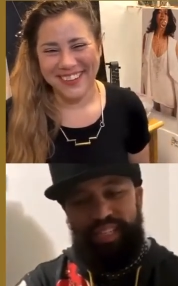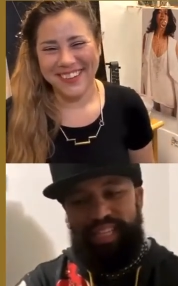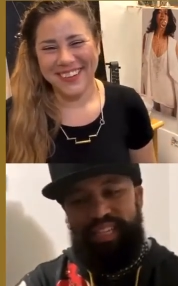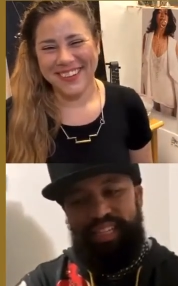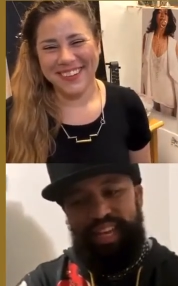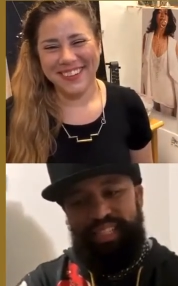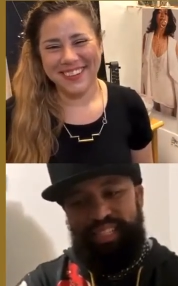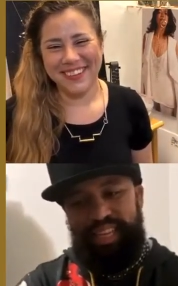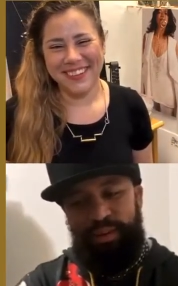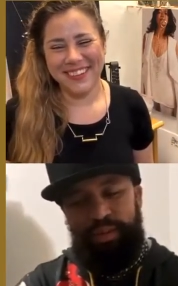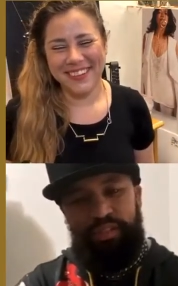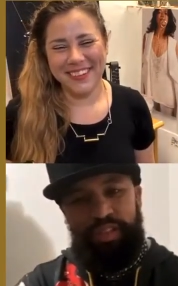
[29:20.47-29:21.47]
Speaker 1: it's it was a
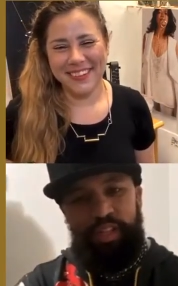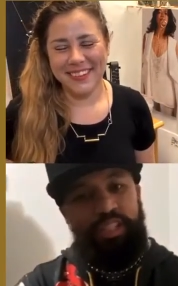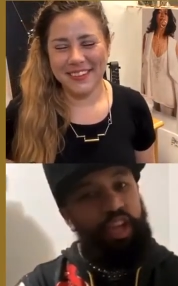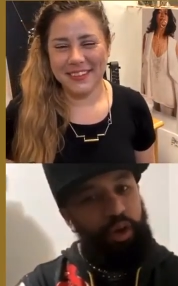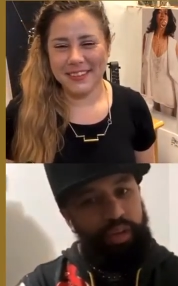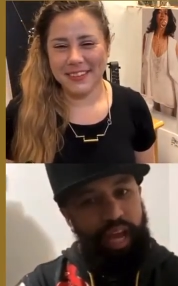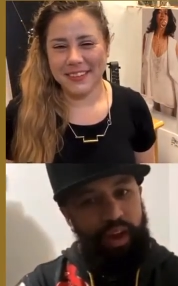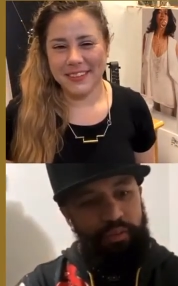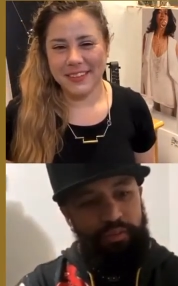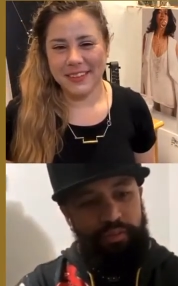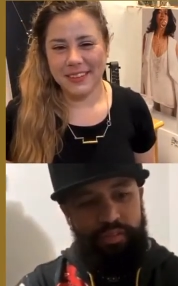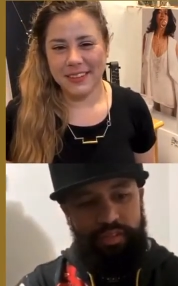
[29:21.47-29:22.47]
little tone deaf.
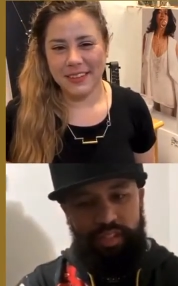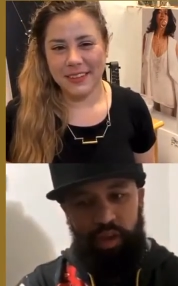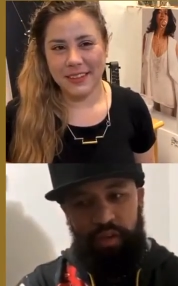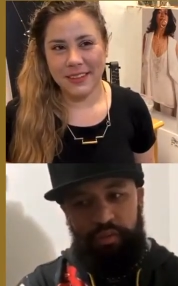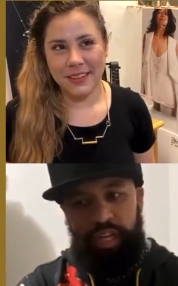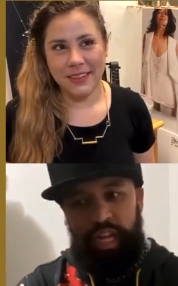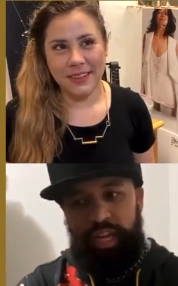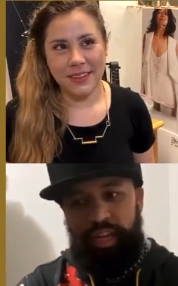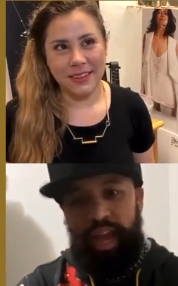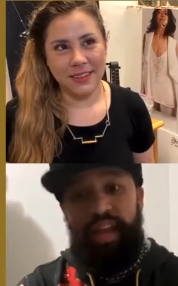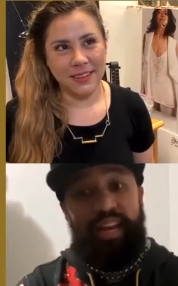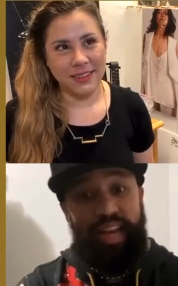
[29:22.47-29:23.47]
So I feel like, and
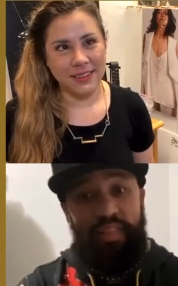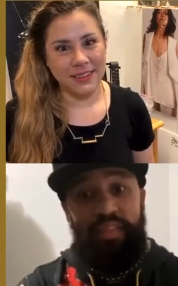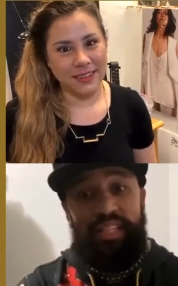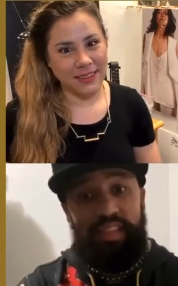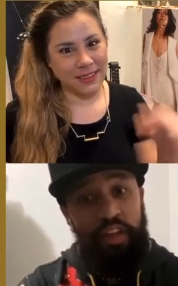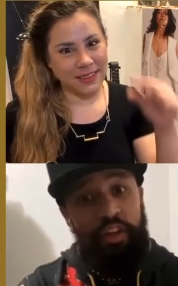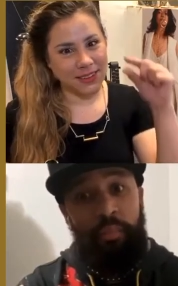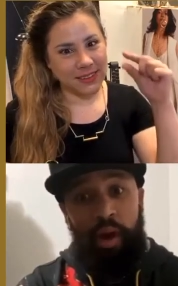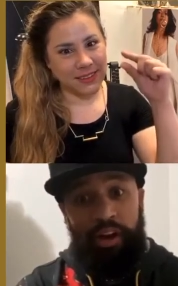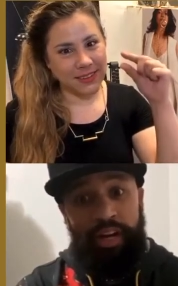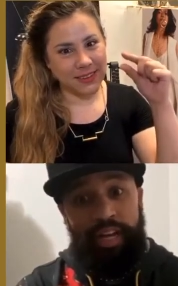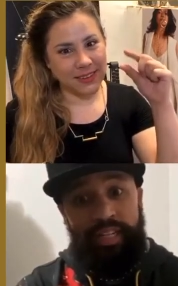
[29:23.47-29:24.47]
again, that's other marketing because
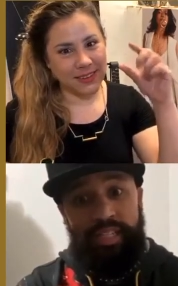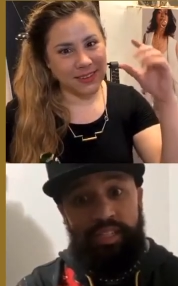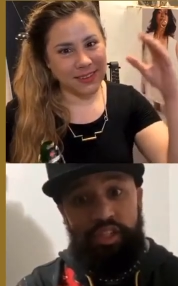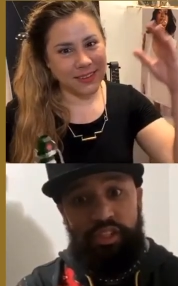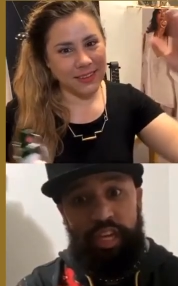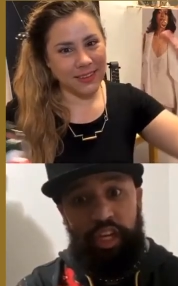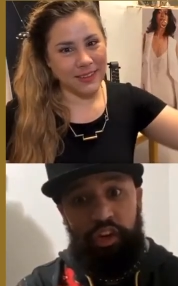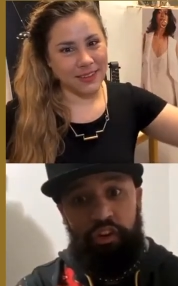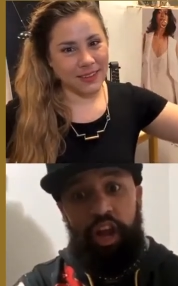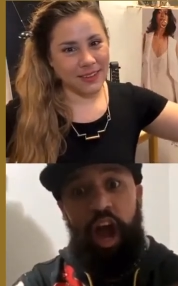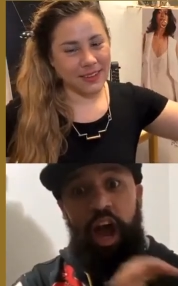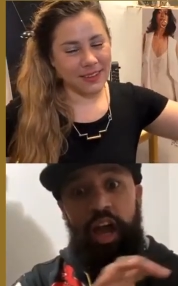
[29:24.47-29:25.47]
it's just like you're not
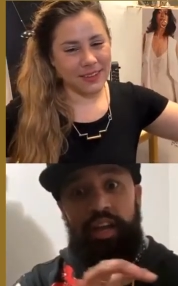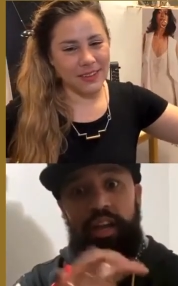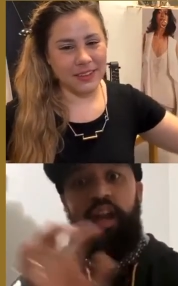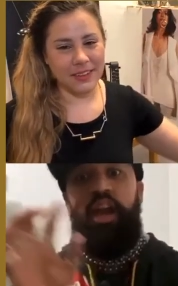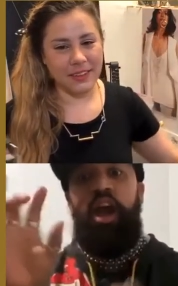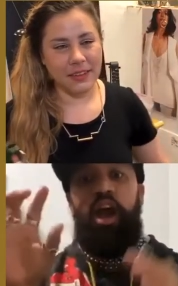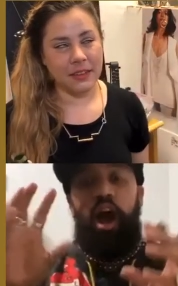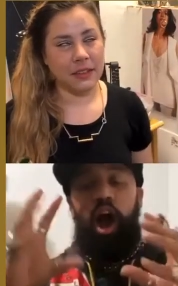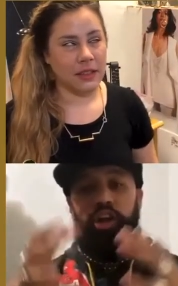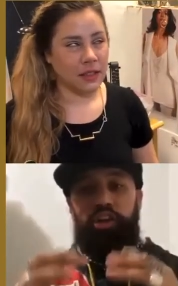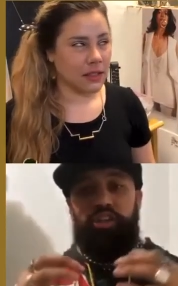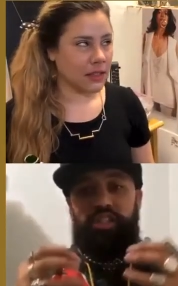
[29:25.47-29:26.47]

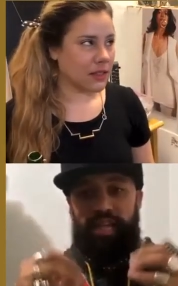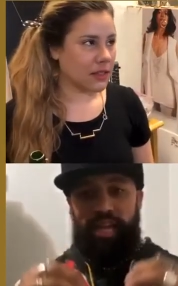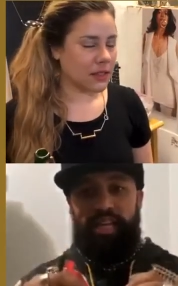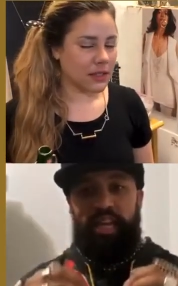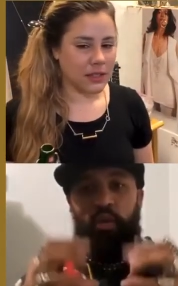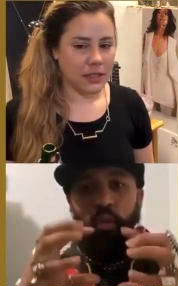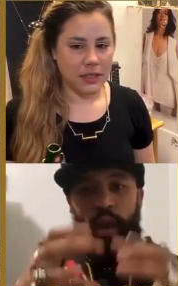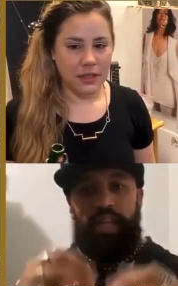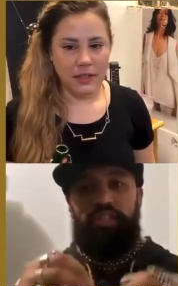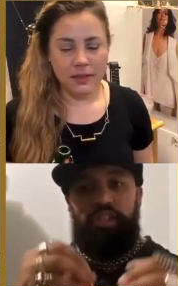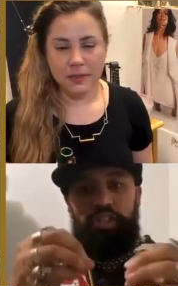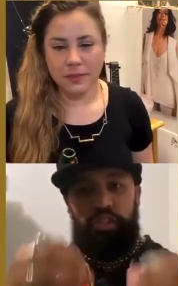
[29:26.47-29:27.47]
understanding when to
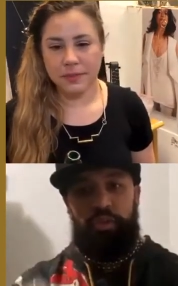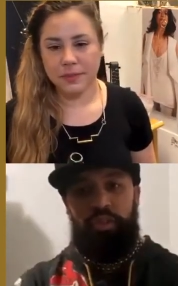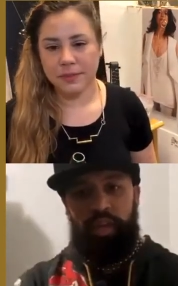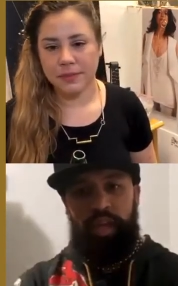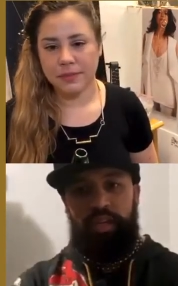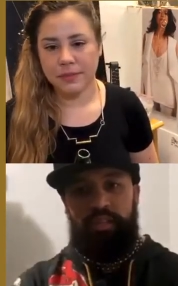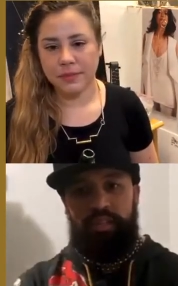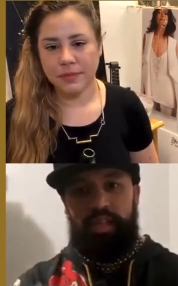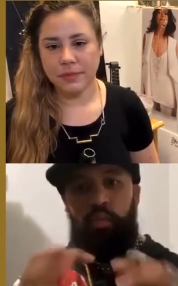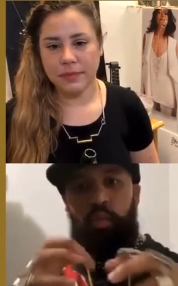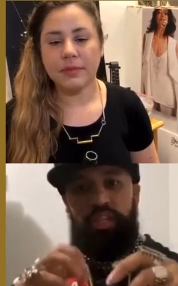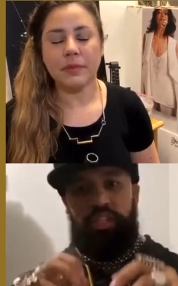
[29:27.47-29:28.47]
do things and when to
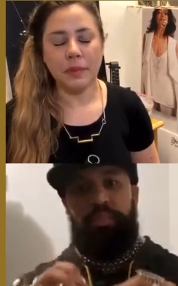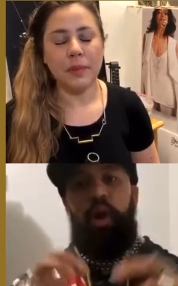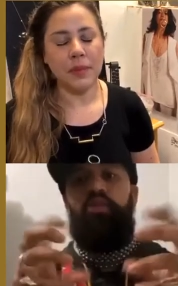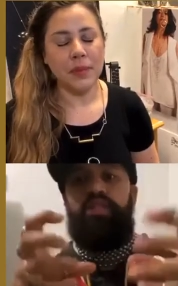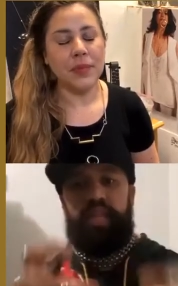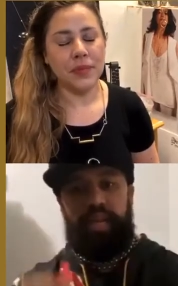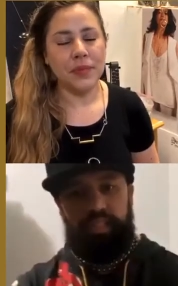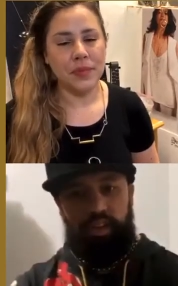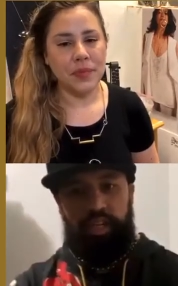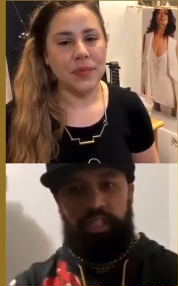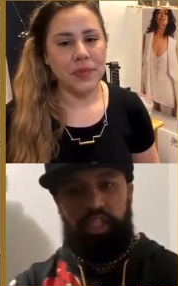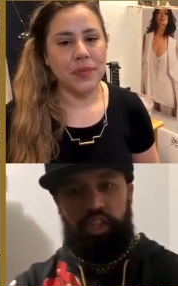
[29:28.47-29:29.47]
post things on
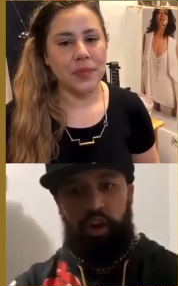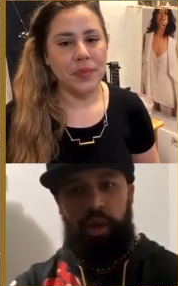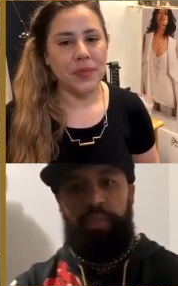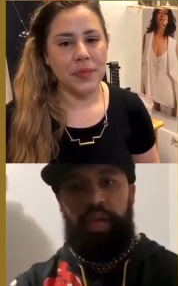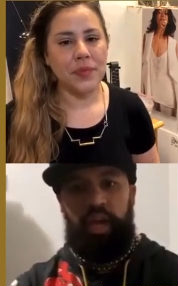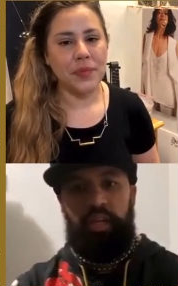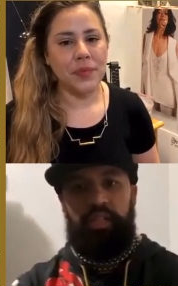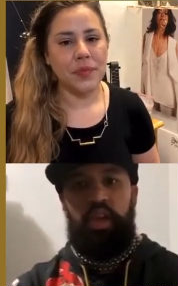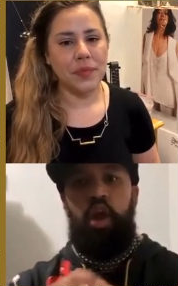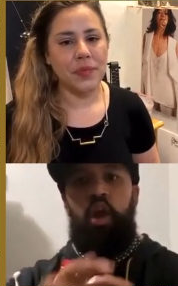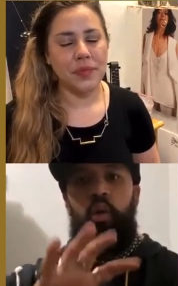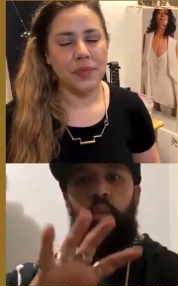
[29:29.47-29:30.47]
Instagram because
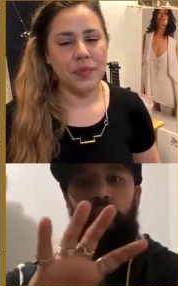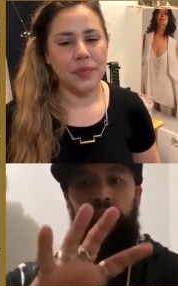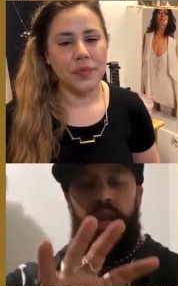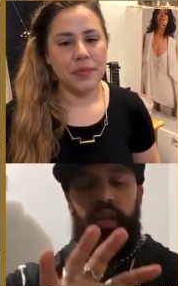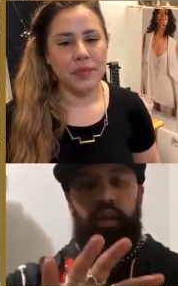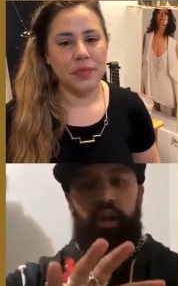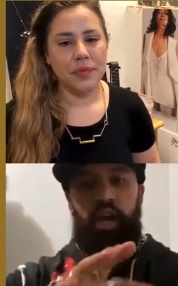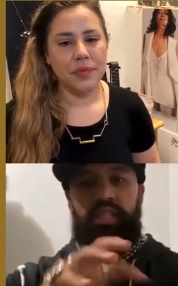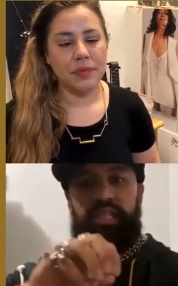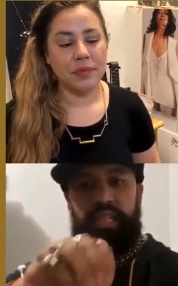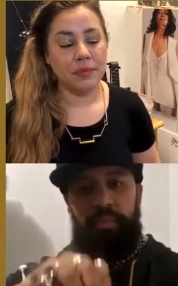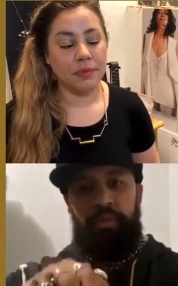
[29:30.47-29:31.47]
when a
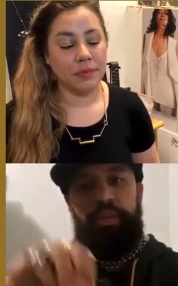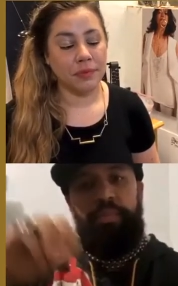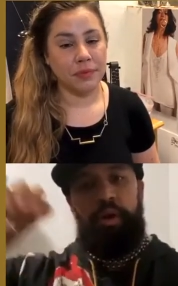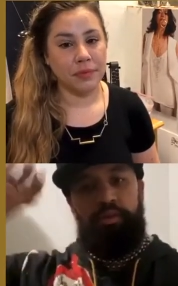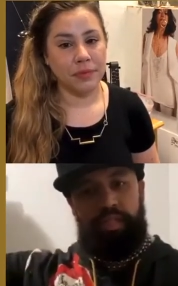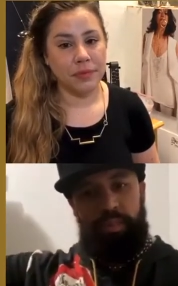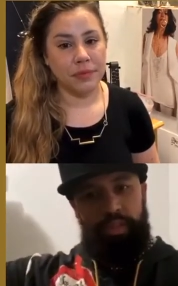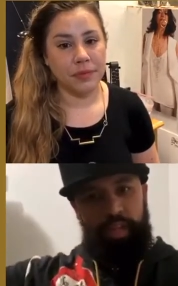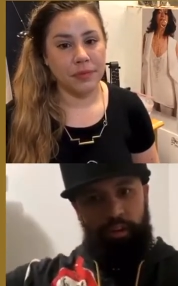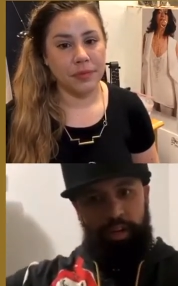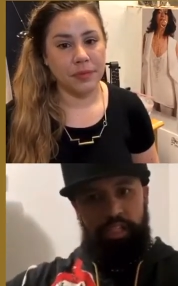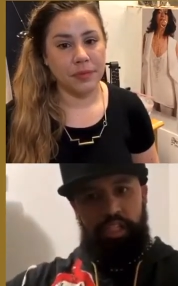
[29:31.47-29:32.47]
celebrity posts something on
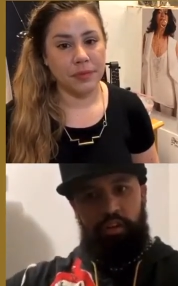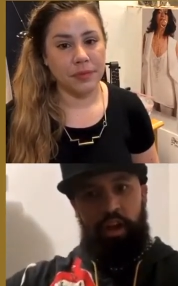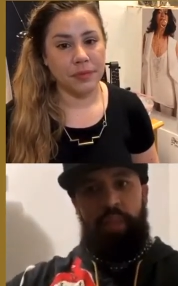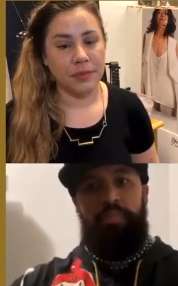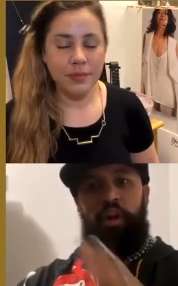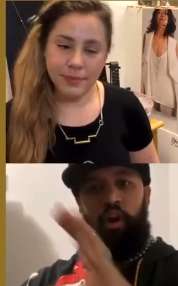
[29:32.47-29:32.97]
Instagram, they're also